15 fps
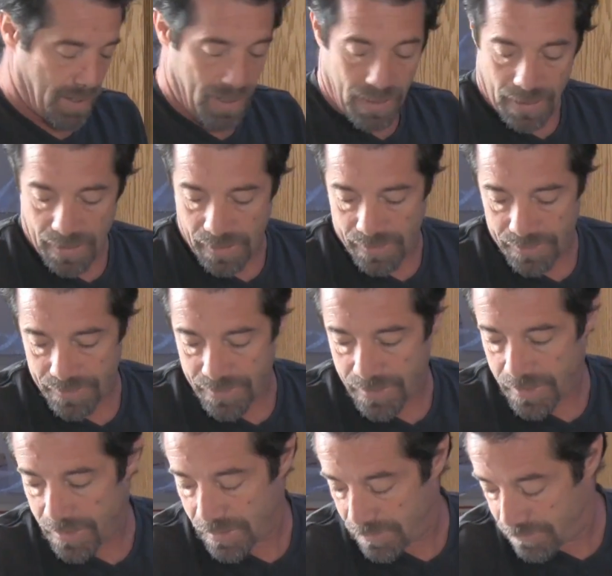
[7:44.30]
And
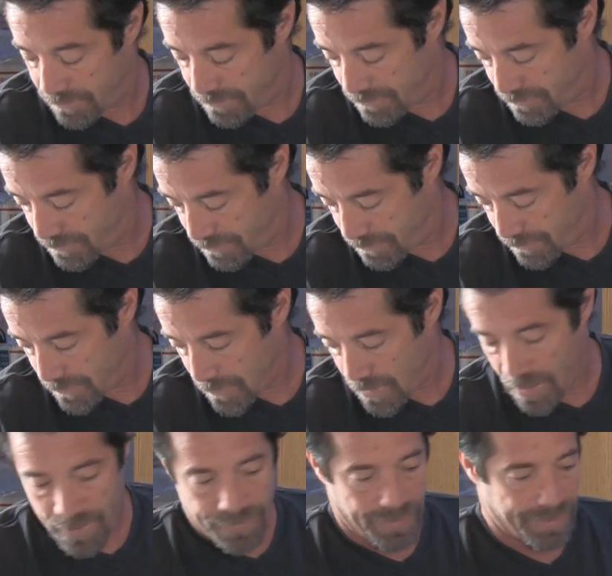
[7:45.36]
uh,
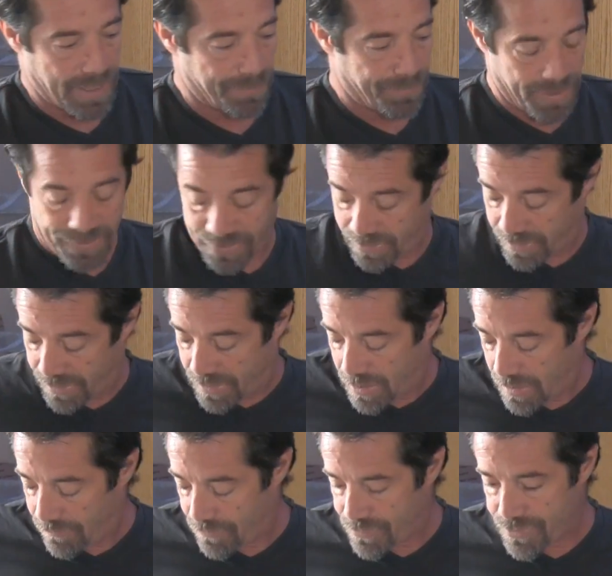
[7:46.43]
I think that basically
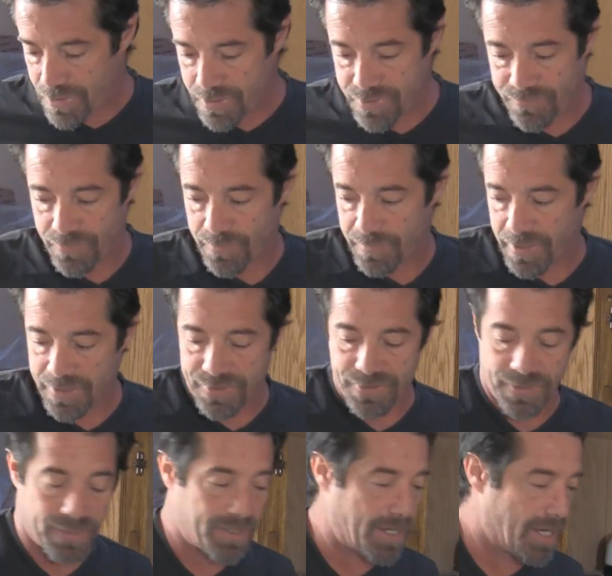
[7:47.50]
covers us for the
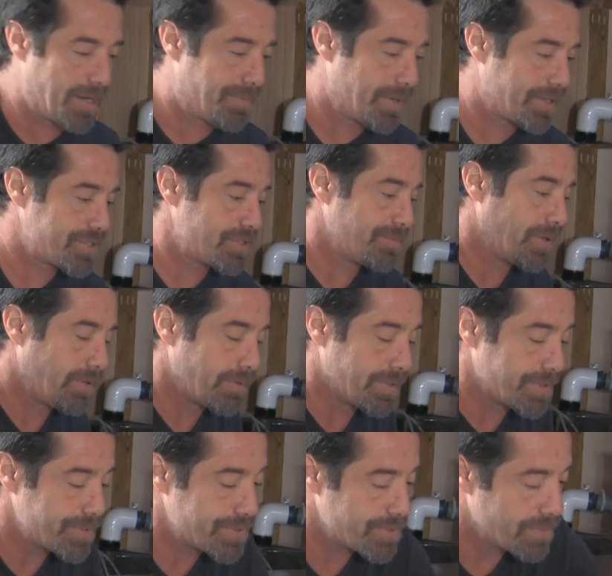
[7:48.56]
basic Apex
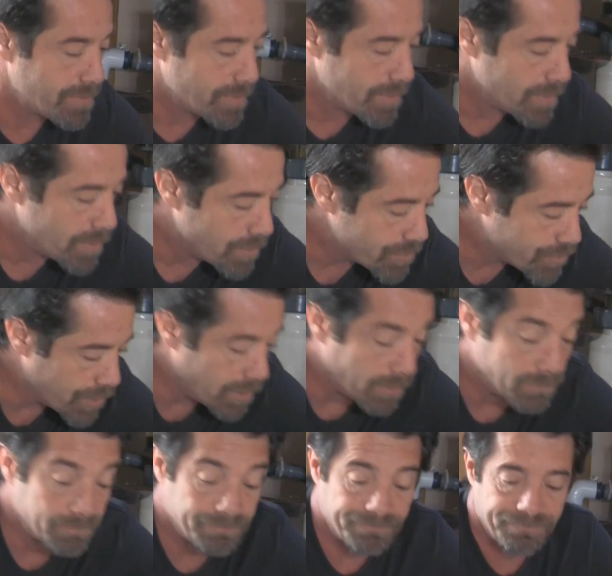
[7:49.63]
components.
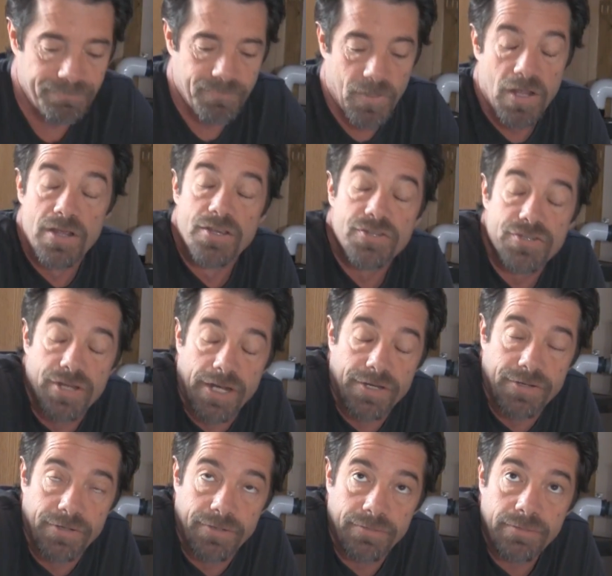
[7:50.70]
So stay
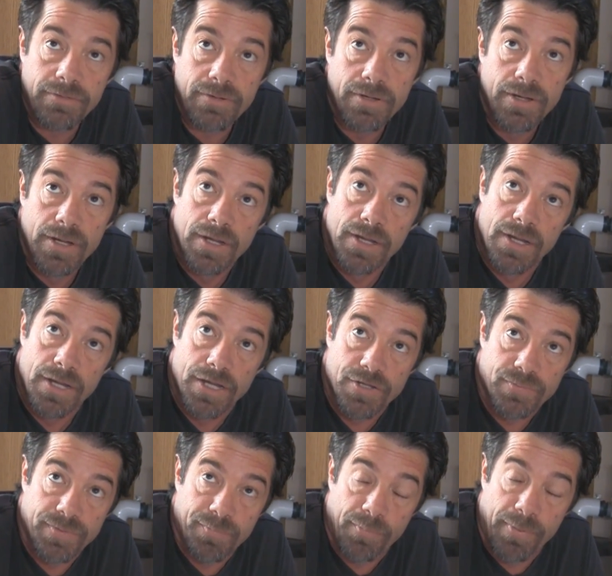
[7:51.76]
tuned
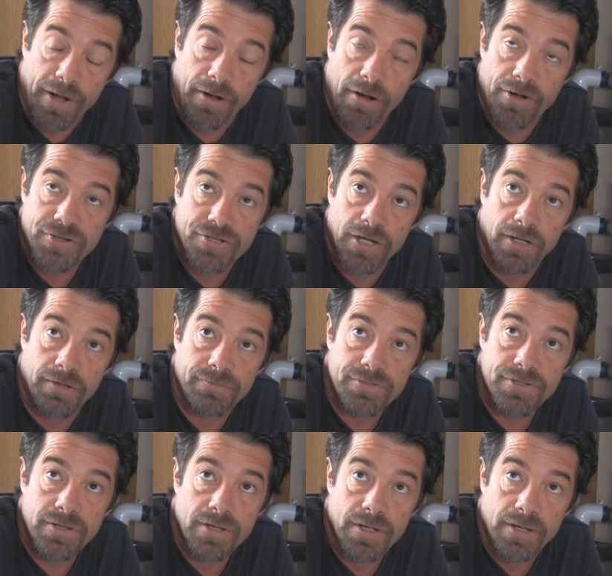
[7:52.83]
as we prepare
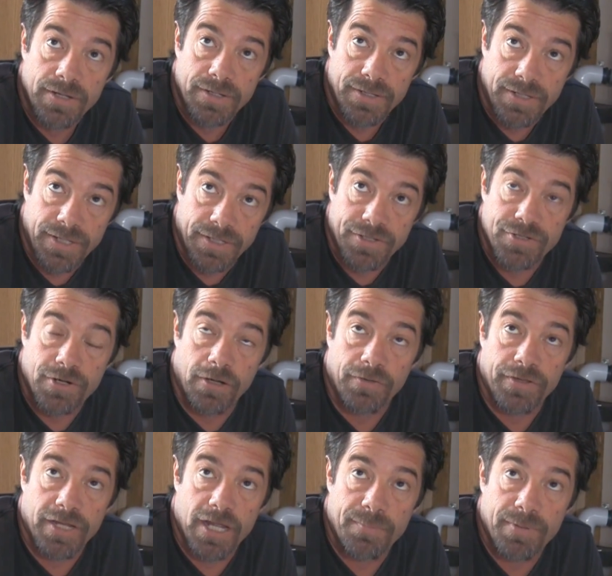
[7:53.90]
ourselves to install
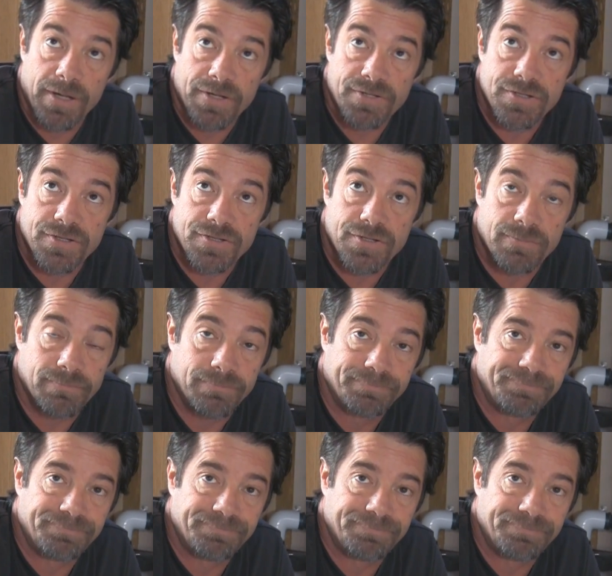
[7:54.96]
the Apex system.